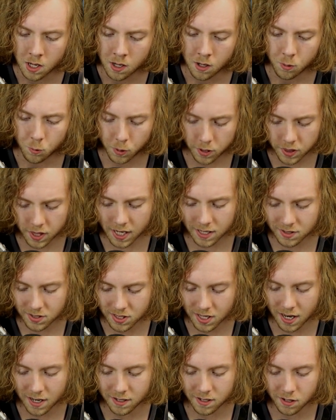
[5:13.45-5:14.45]
with that
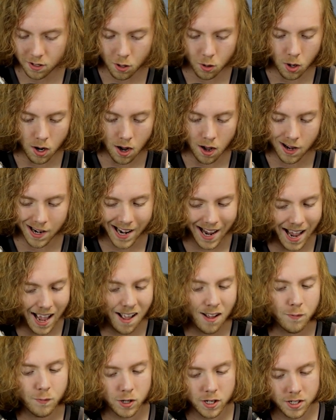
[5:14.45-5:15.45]
said, on
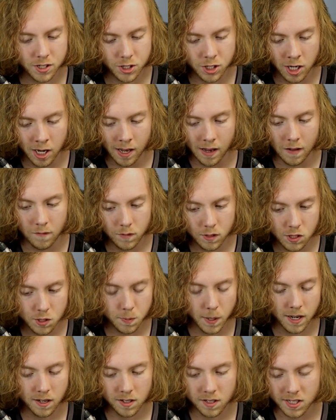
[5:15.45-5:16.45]
average, if you
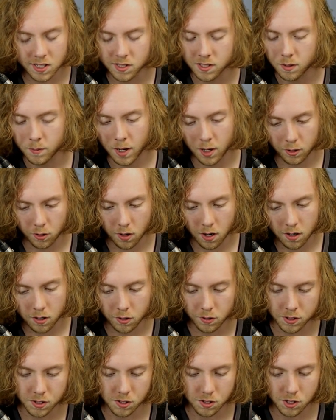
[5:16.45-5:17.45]
spend a decent amount of Chrono
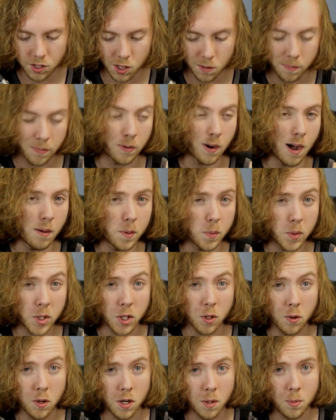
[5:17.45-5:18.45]
Crystals, you're probably
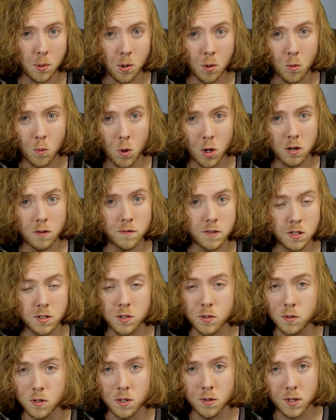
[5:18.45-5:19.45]
going to pull one of the two
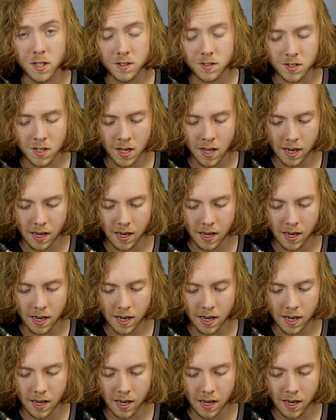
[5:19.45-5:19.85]
units,